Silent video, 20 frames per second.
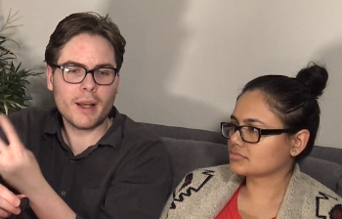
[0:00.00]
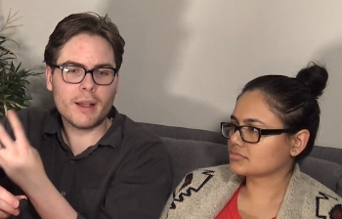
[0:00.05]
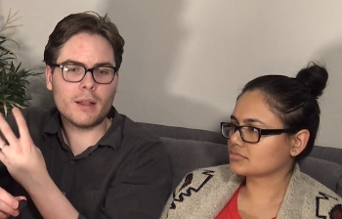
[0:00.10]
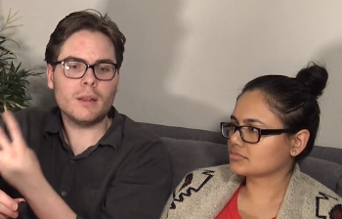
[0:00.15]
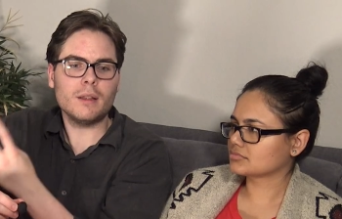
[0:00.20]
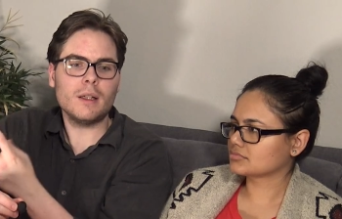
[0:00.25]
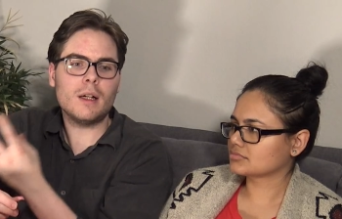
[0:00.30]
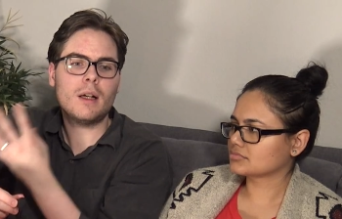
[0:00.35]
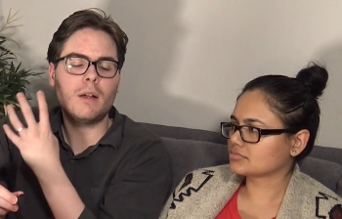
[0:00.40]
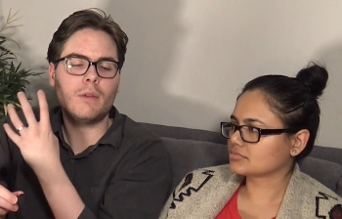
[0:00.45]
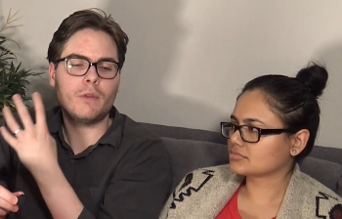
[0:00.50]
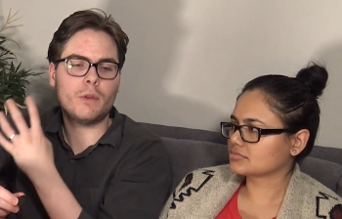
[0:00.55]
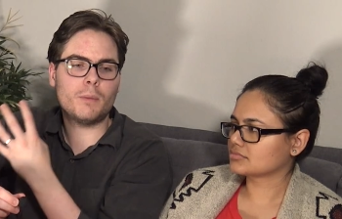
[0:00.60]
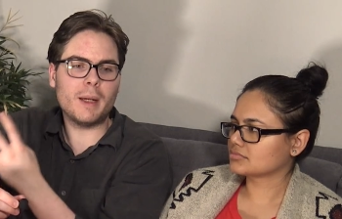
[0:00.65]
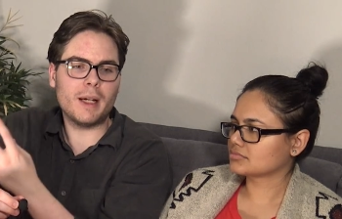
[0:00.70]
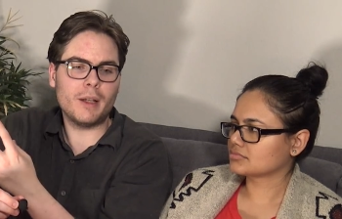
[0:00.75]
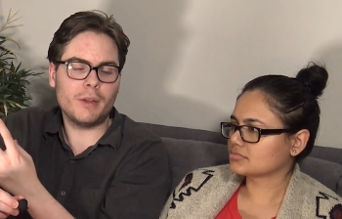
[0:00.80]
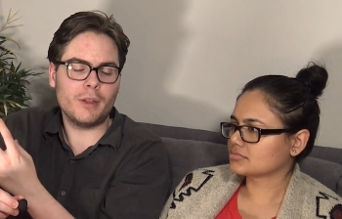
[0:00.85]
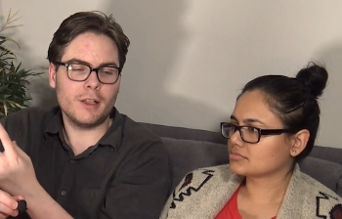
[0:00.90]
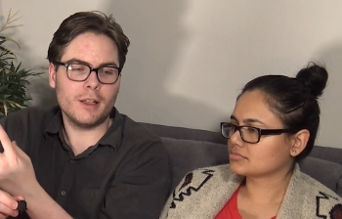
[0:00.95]
Speaker 1: I love
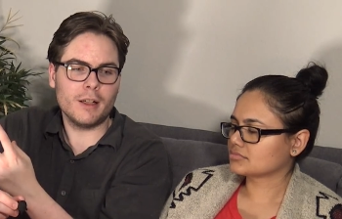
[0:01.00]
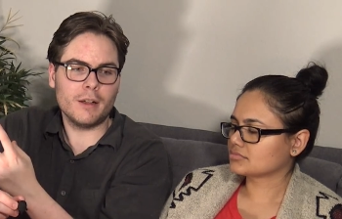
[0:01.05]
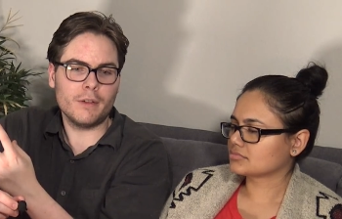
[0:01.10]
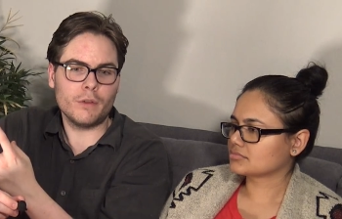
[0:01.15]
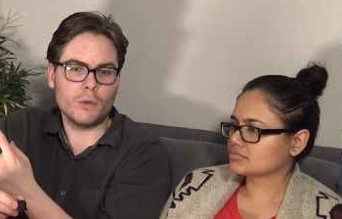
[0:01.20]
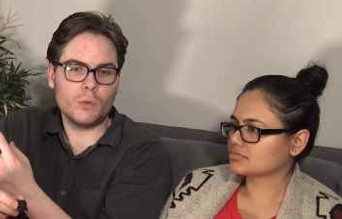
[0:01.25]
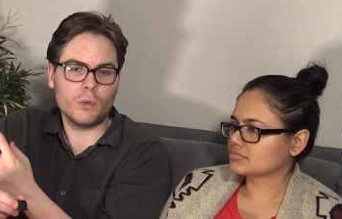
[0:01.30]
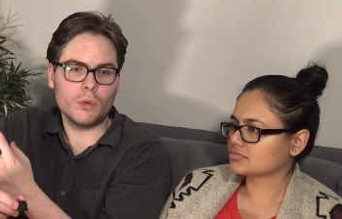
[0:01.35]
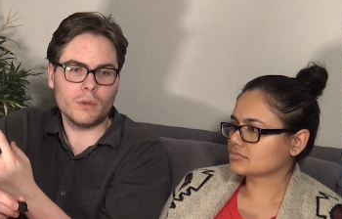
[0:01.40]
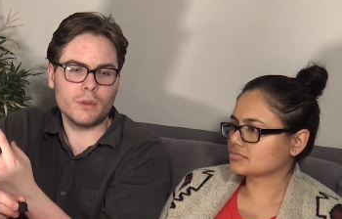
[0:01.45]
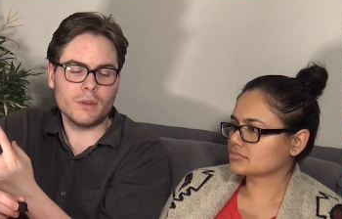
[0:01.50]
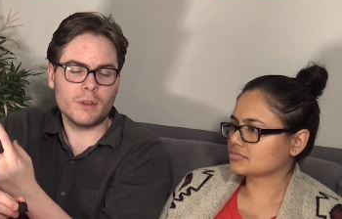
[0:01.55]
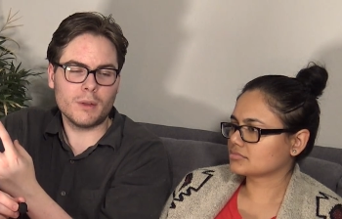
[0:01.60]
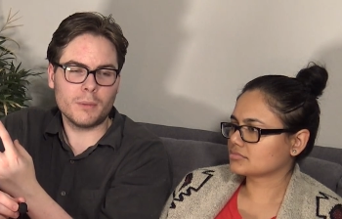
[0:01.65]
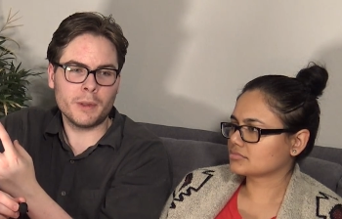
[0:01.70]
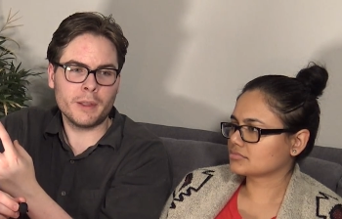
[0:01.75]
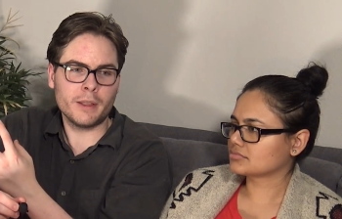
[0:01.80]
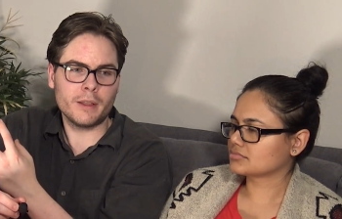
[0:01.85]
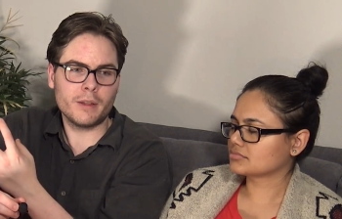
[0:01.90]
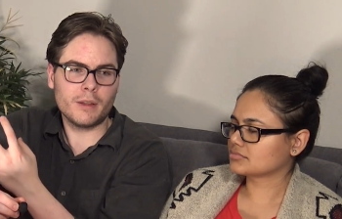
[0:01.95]
about The Eye of the World and something
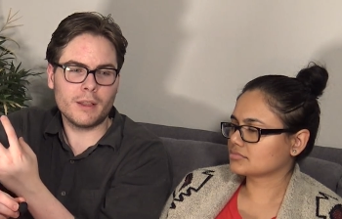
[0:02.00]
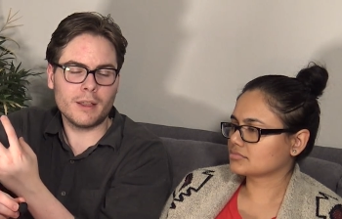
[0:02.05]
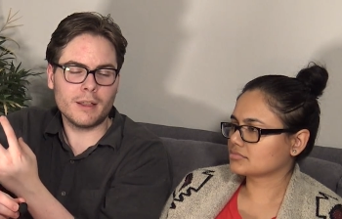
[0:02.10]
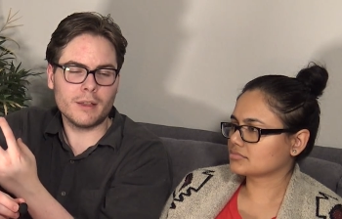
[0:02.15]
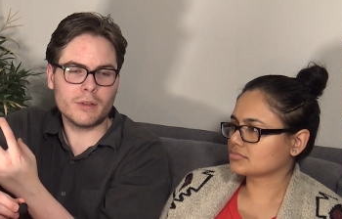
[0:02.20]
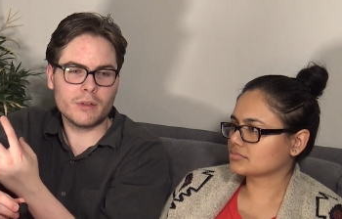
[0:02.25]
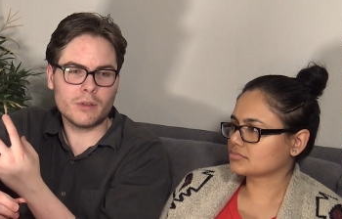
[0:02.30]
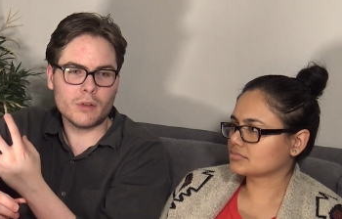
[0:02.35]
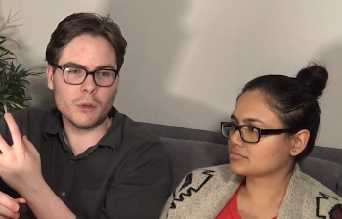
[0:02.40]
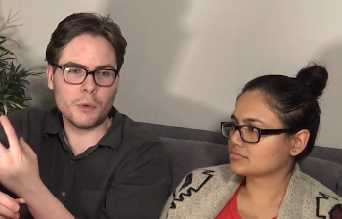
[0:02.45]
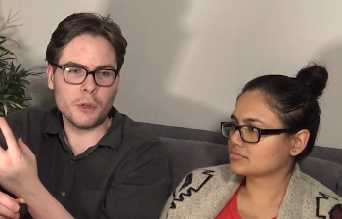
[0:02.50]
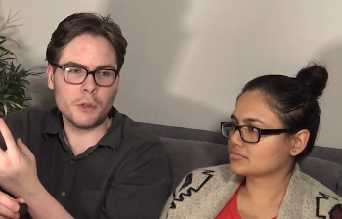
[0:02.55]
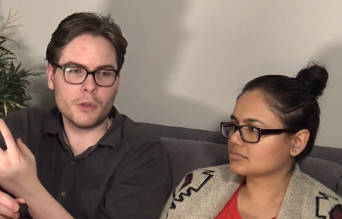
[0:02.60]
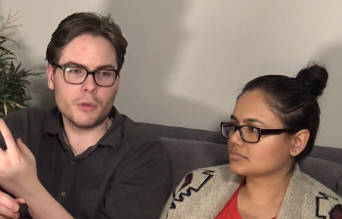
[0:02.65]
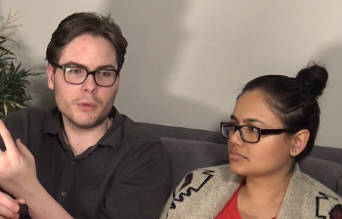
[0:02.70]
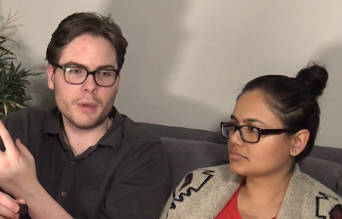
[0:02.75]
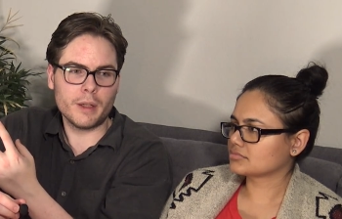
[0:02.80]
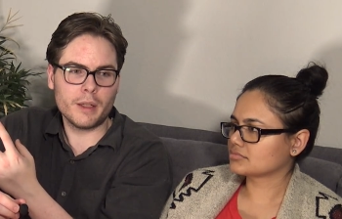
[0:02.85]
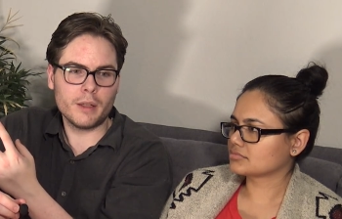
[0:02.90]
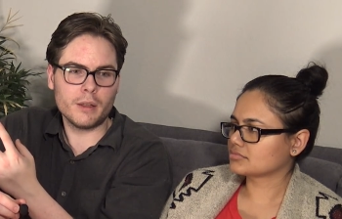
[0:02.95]
I think is so
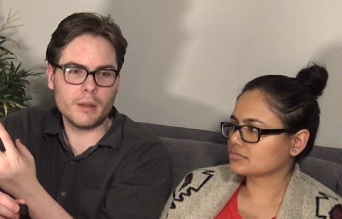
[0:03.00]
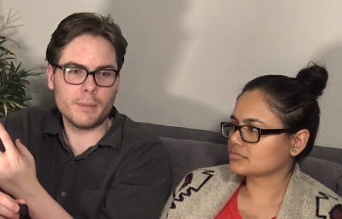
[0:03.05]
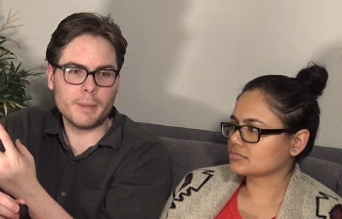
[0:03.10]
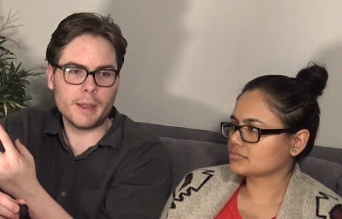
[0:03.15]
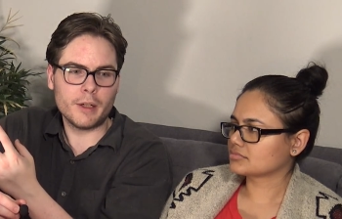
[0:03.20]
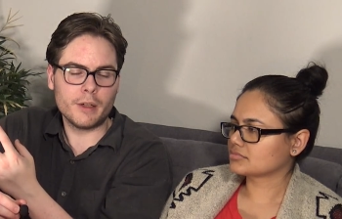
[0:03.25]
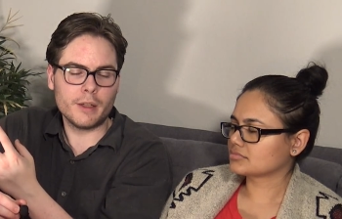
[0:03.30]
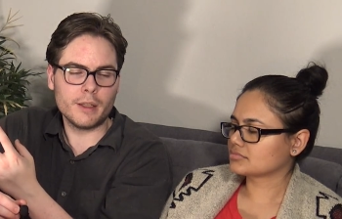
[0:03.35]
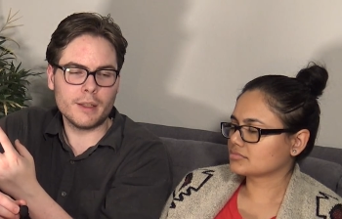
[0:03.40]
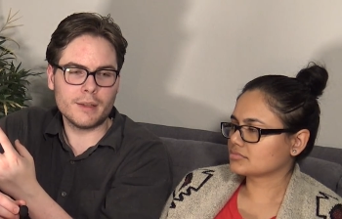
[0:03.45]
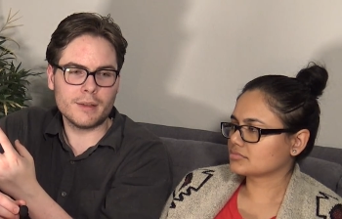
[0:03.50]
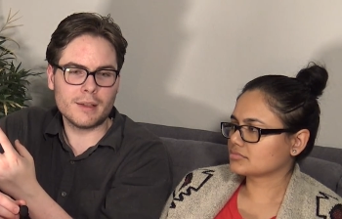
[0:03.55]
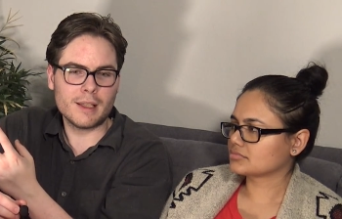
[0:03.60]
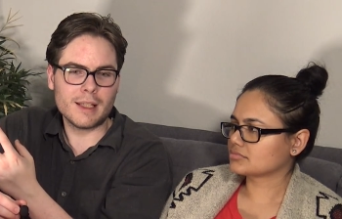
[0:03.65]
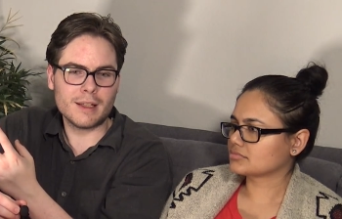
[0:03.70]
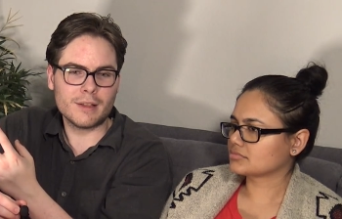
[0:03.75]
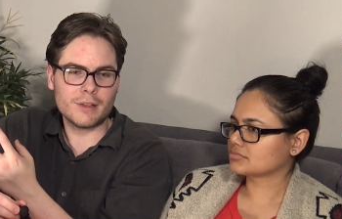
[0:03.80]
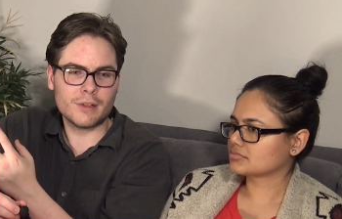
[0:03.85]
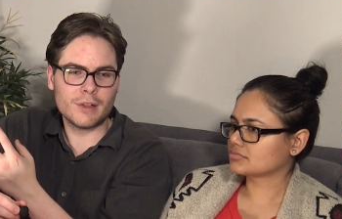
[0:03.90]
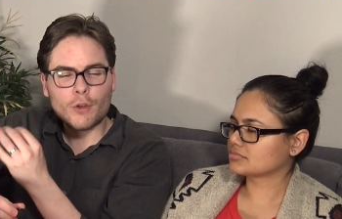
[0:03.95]
underrated about it is
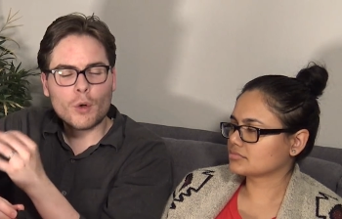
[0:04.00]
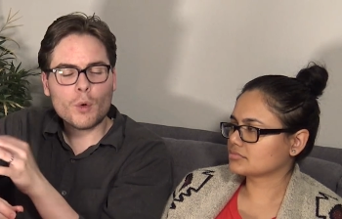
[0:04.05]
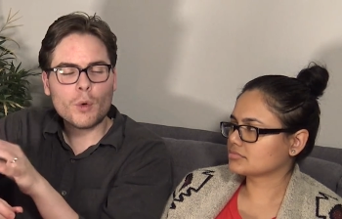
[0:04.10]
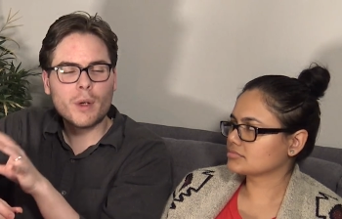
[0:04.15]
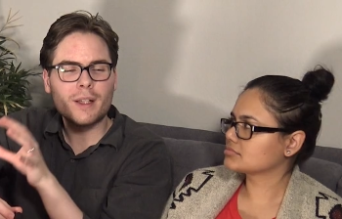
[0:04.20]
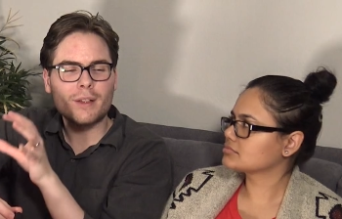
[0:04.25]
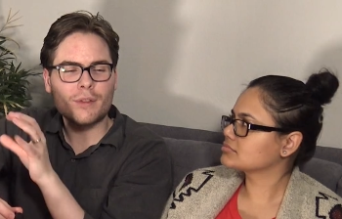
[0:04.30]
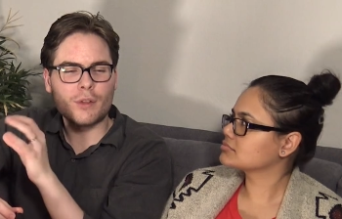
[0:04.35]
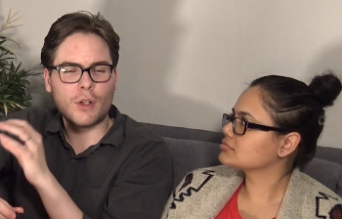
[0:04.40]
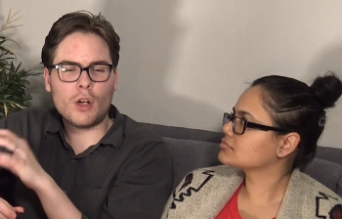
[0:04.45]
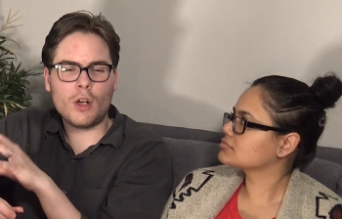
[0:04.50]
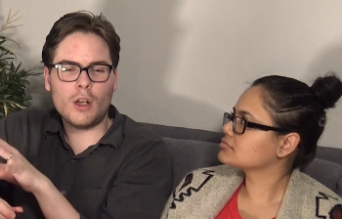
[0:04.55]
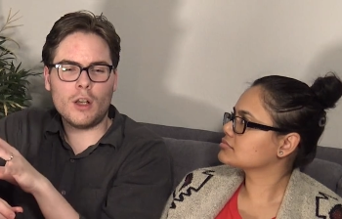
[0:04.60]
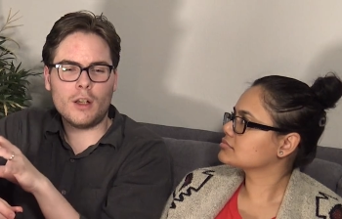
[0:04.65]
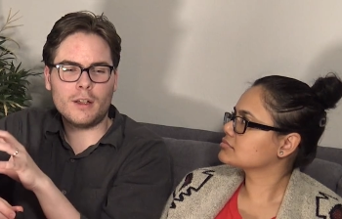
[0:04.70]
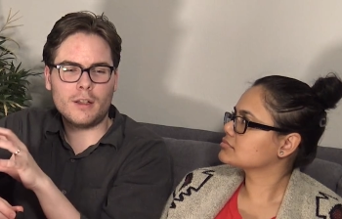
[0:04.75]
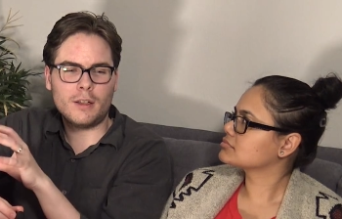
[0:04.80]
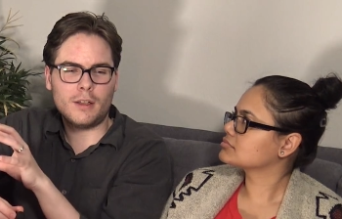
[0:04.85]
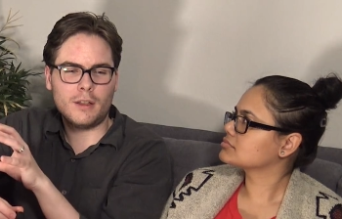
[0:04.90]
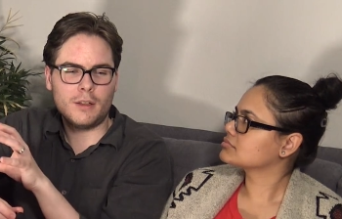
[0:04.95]
this focus
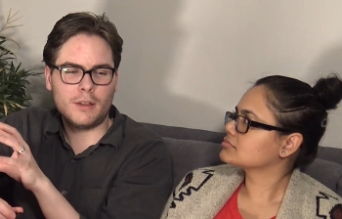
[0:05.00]
on